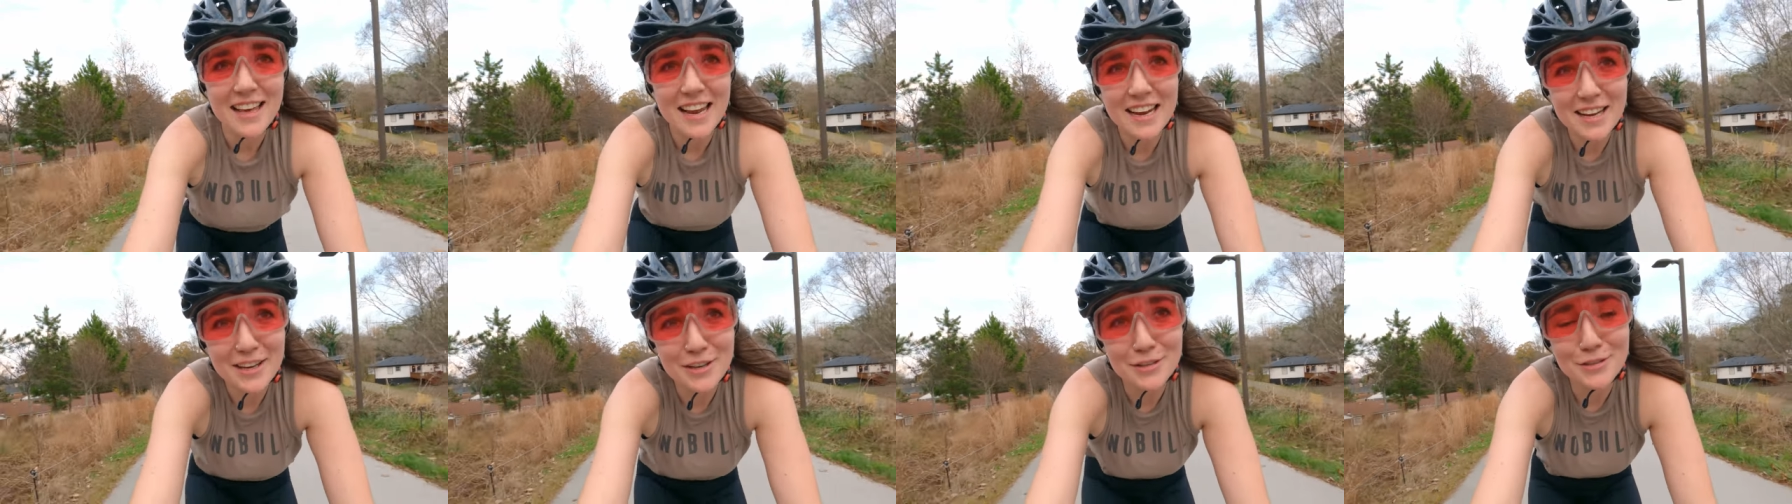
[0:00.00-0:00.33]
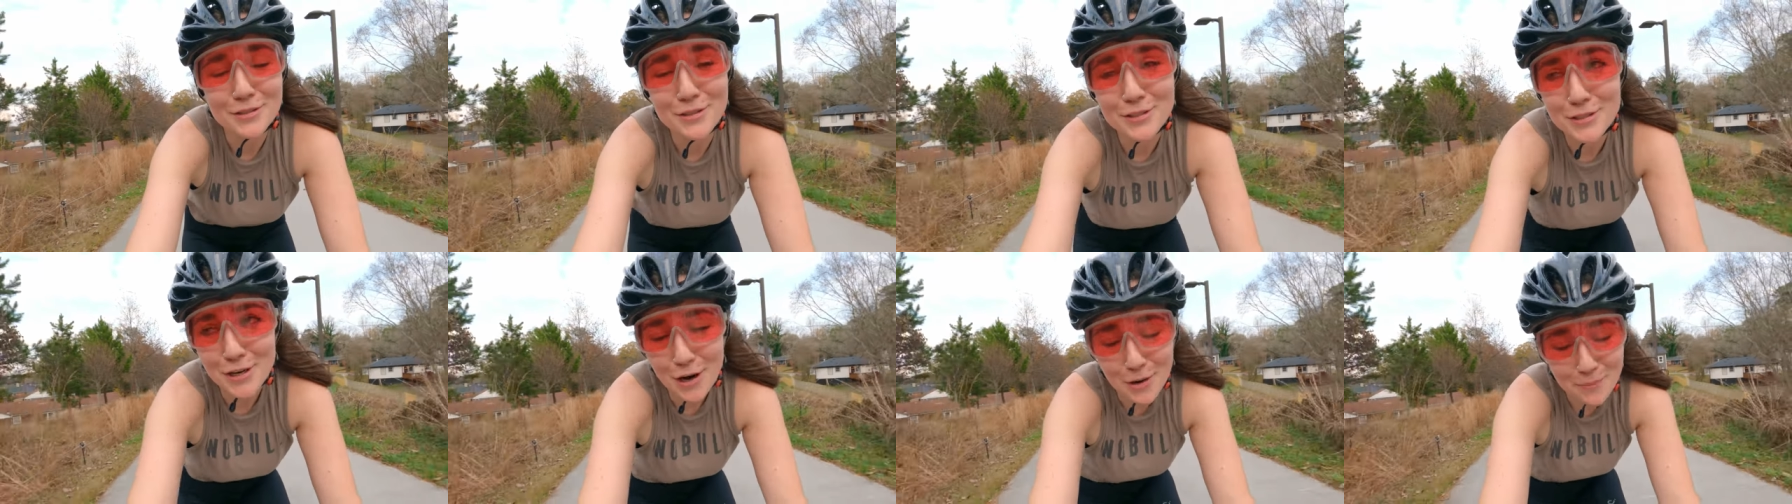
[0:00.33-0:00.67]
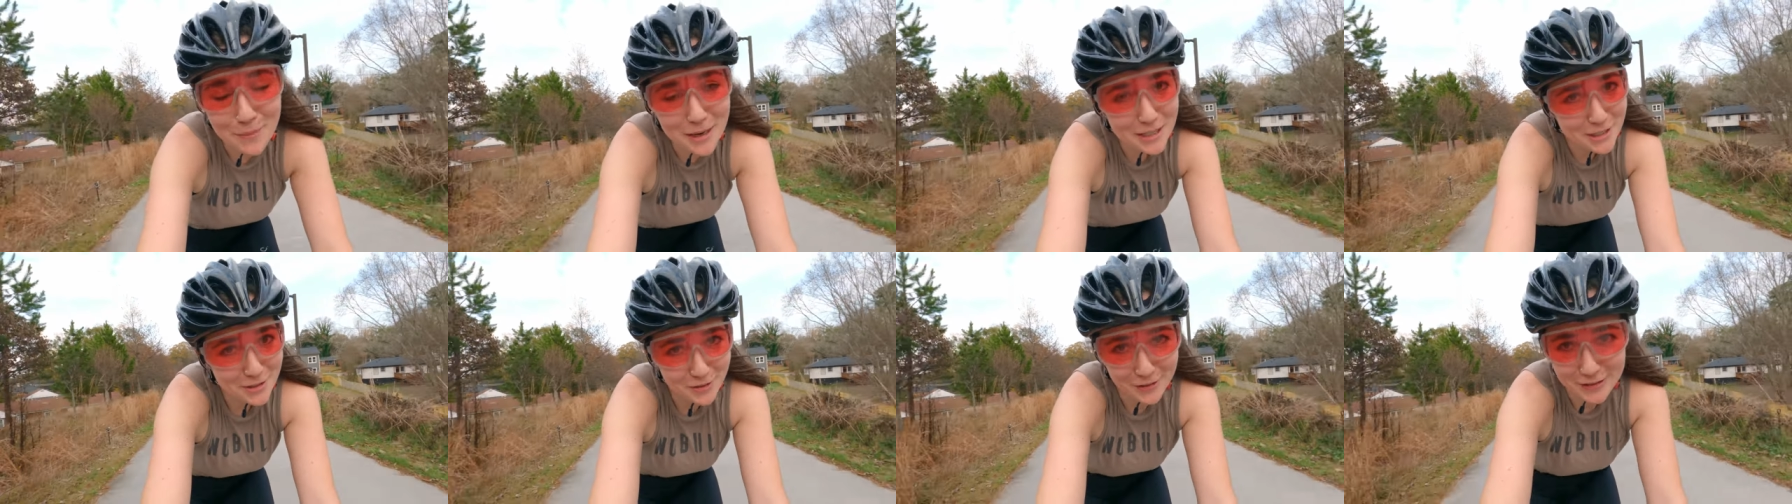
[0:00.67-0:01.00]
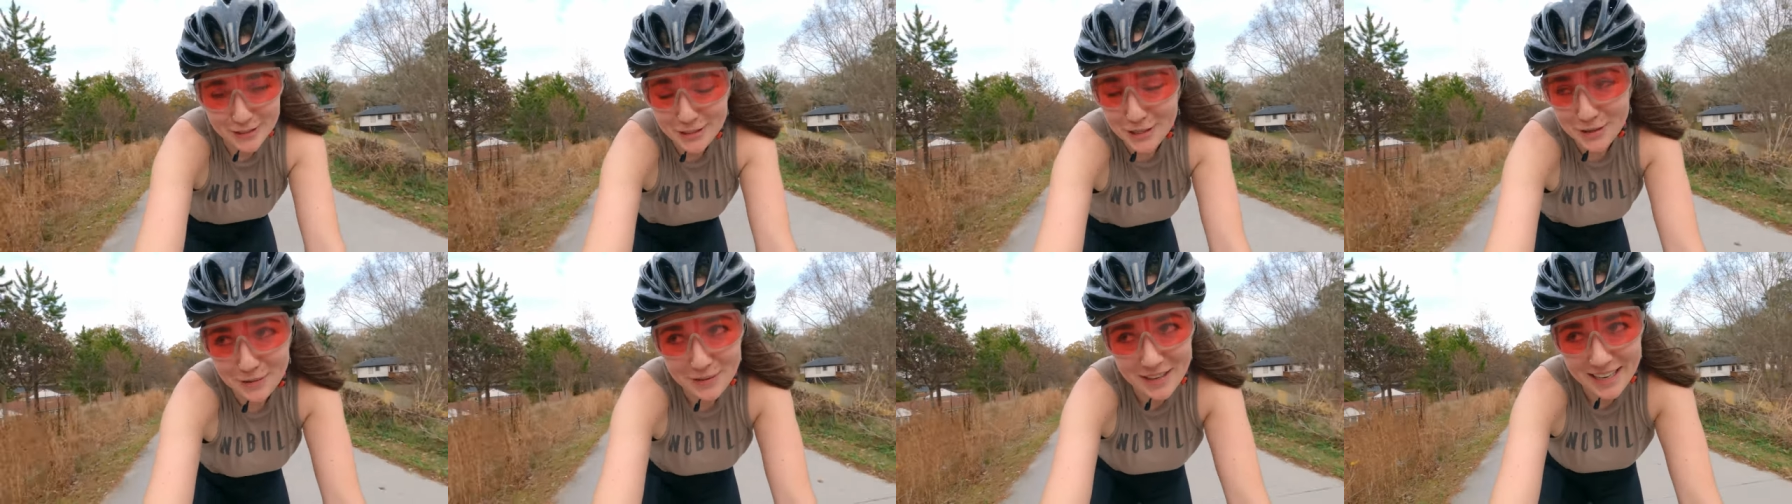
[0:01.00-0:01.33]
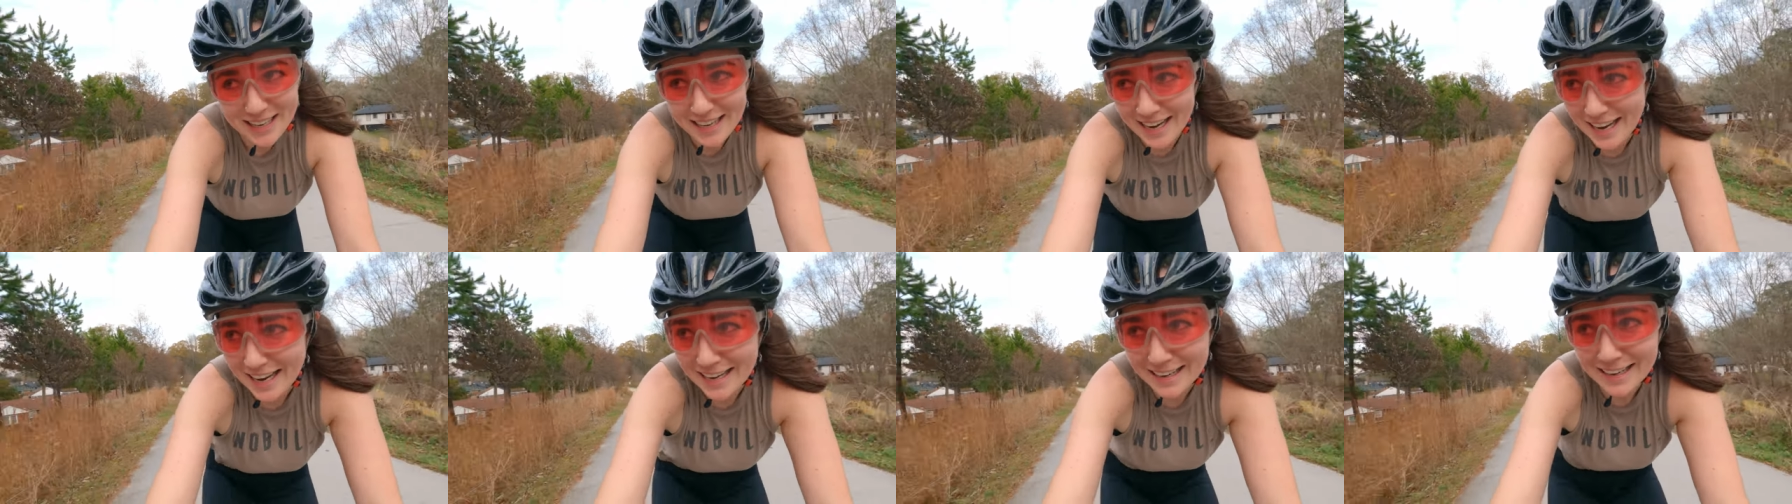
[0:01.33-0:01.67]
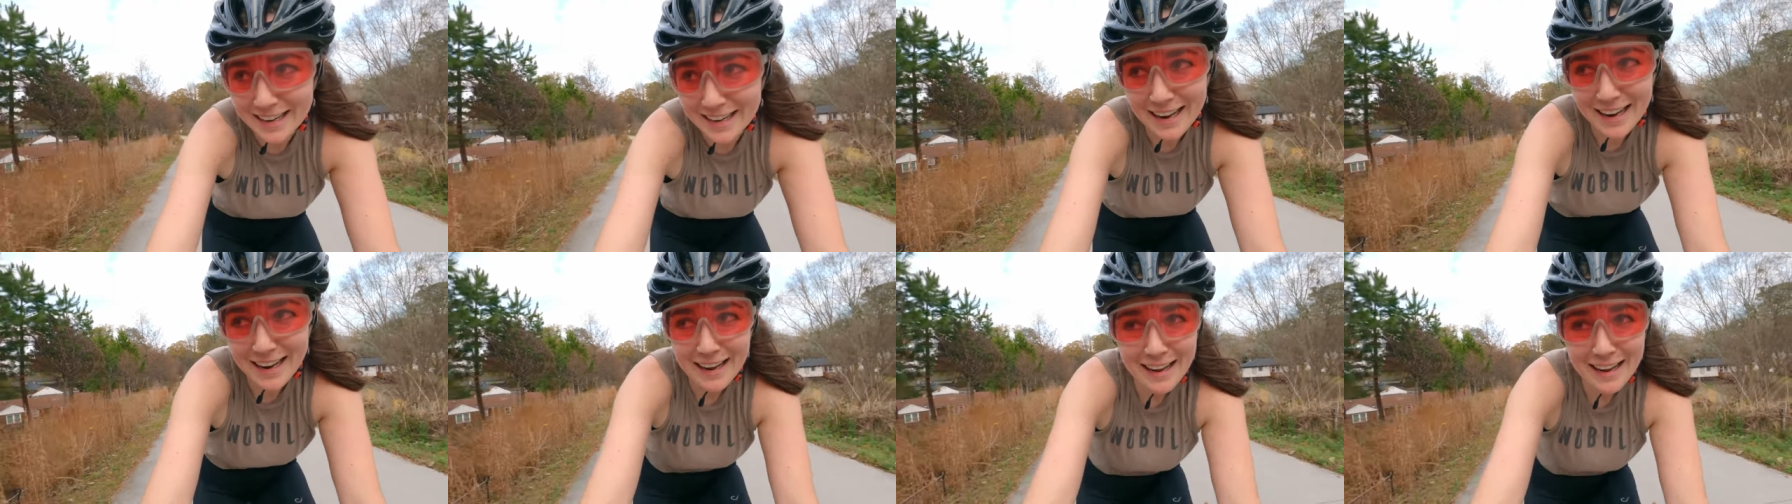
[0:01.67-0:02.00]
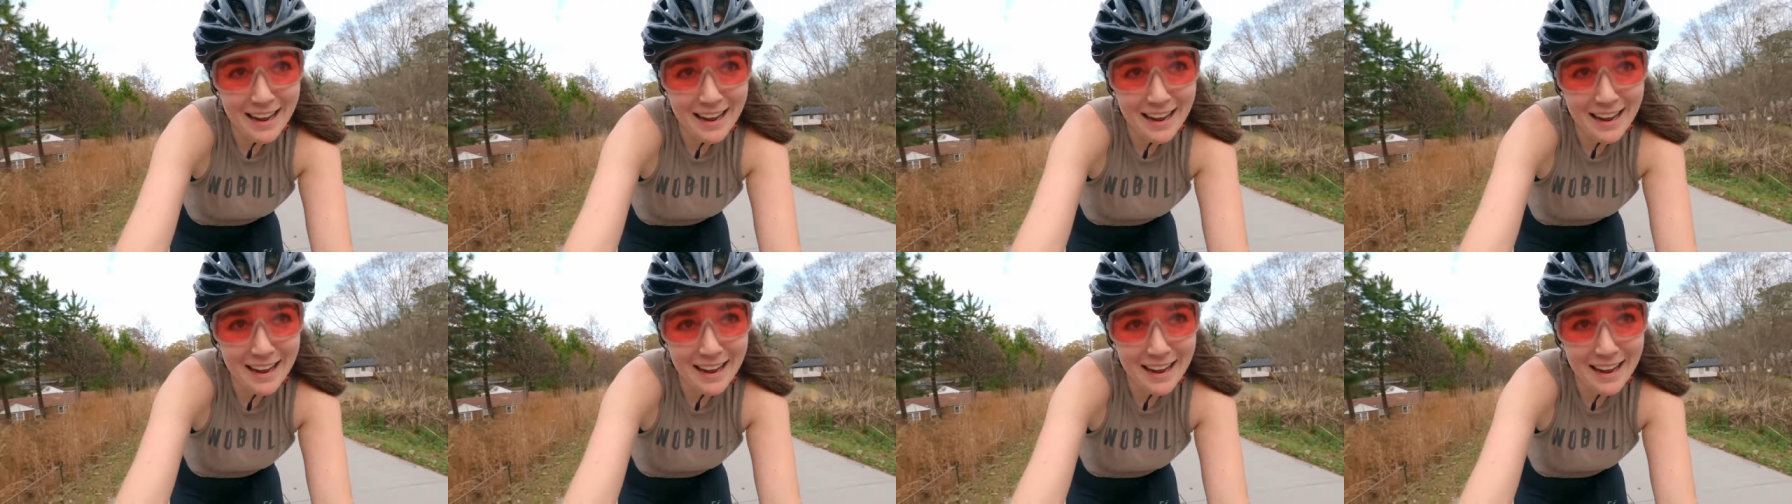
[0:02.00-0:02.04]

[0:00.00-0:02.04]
Thank you so much for tuning in